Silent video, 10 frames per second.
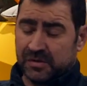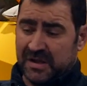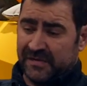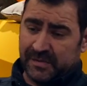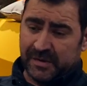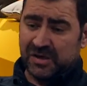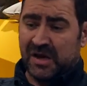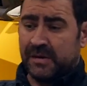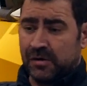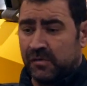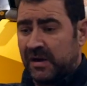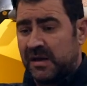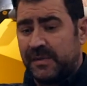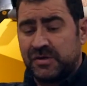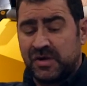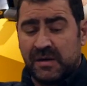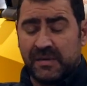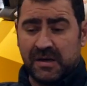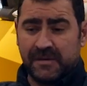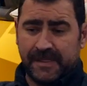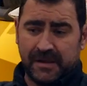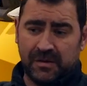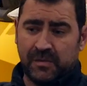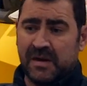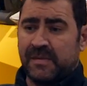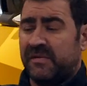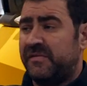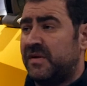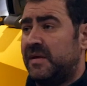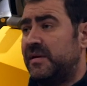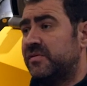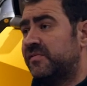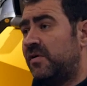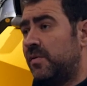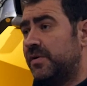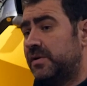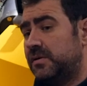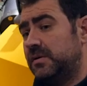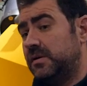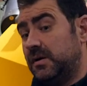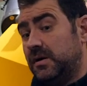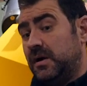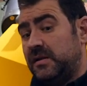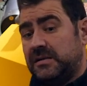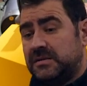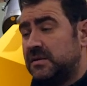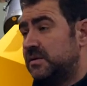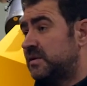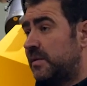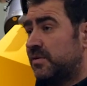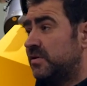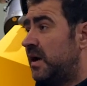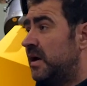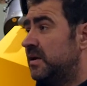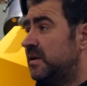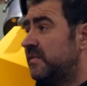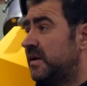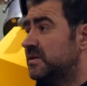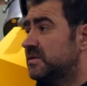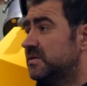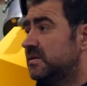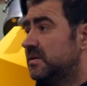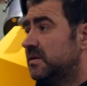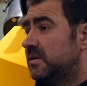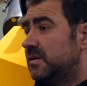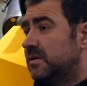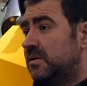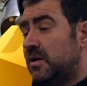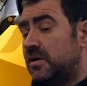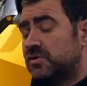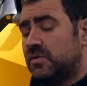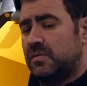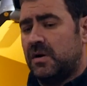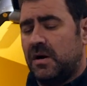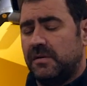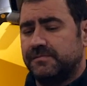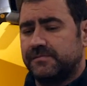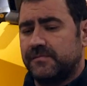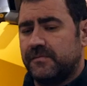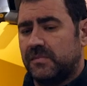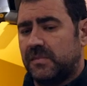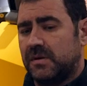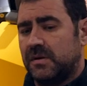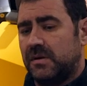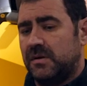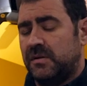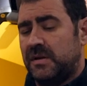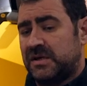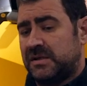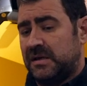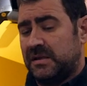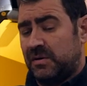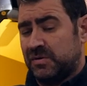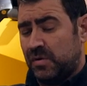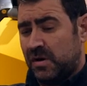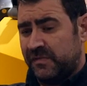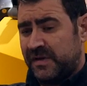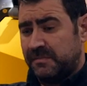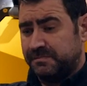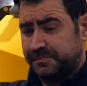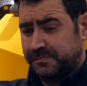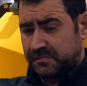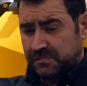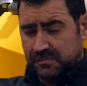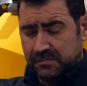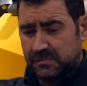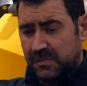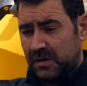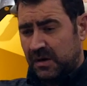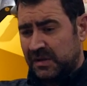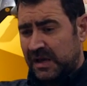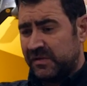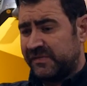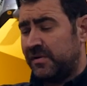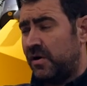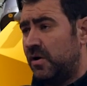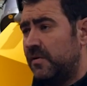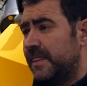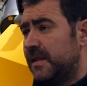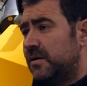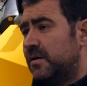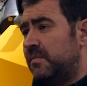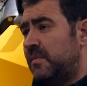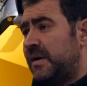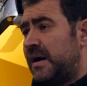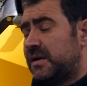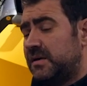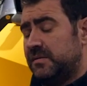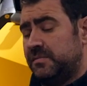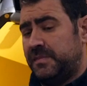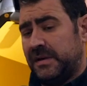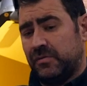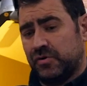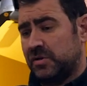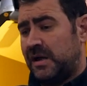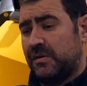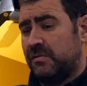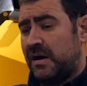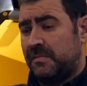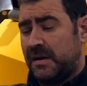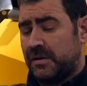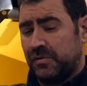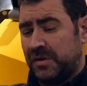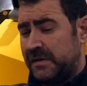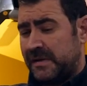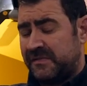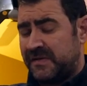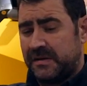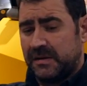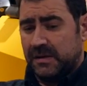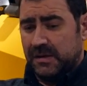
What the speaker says: Left it at Jamie, go right a bit, Jamie. Went about 3 metres forward, and then stepped on the IED device there. So next thing that I was aware of then, I lay on the floor on my back, big dust cloud around me, couldn't hear anything.